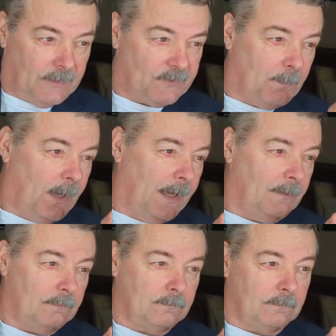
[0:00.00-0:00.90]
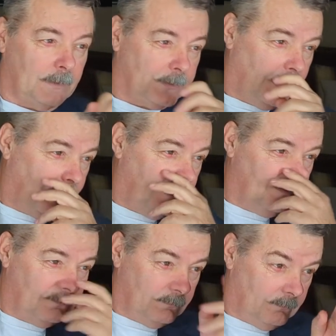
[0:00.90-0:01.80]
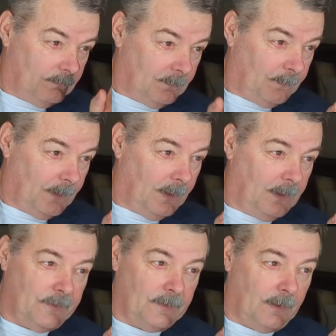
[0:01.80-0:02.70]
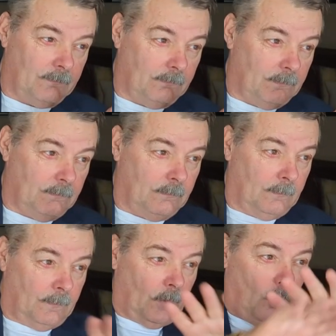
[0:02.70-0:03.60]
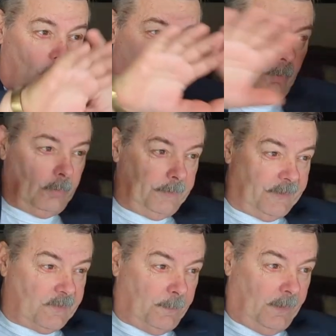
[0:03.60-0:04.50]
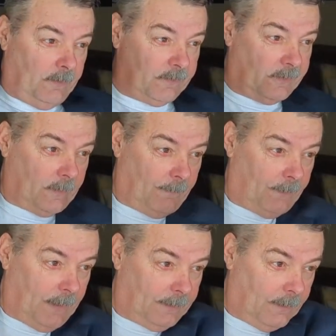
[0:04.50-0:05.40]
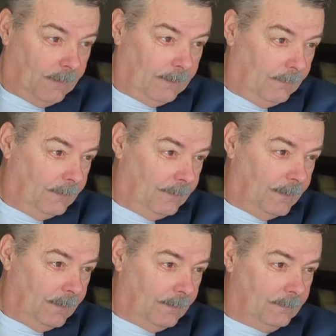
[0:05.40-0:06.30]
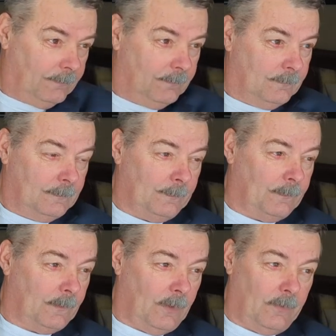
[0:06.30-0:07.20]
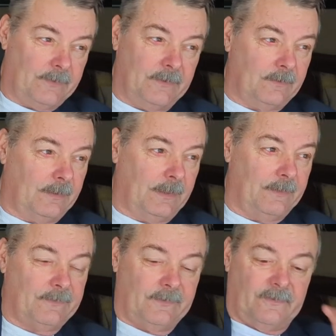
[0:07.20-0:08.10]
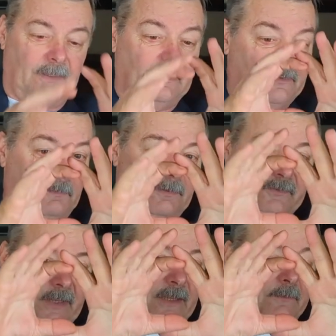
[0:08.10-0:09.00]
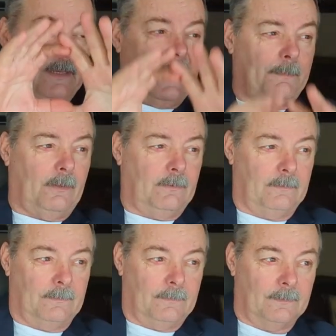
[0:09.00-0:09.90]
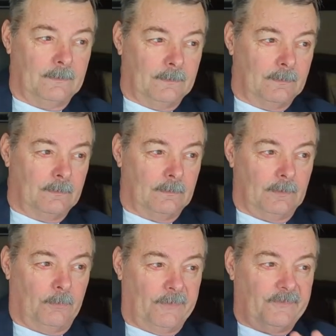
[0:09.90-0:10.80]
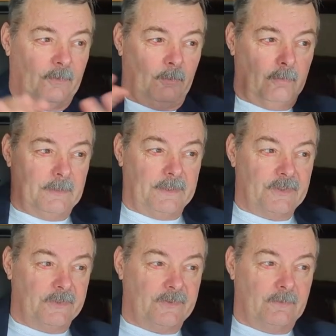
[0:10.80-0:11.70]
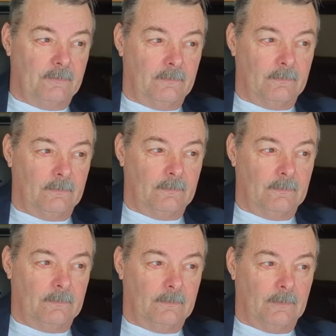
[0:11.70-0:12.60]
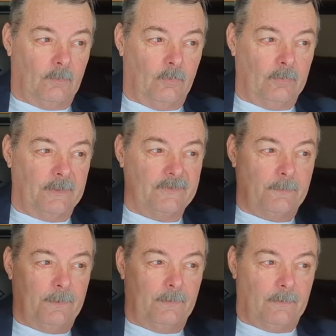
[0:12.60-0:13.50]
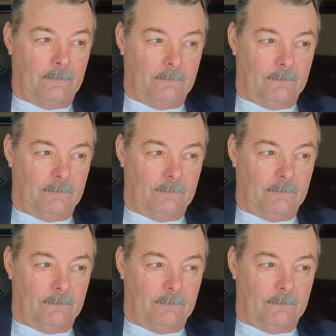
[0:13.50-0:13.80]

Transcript: a spot, a target, and he's not, the whole world disappears except for that target right over there. All he's looking at is this thing that's about the size of an apple. The rest of the world, it just the world disappeared.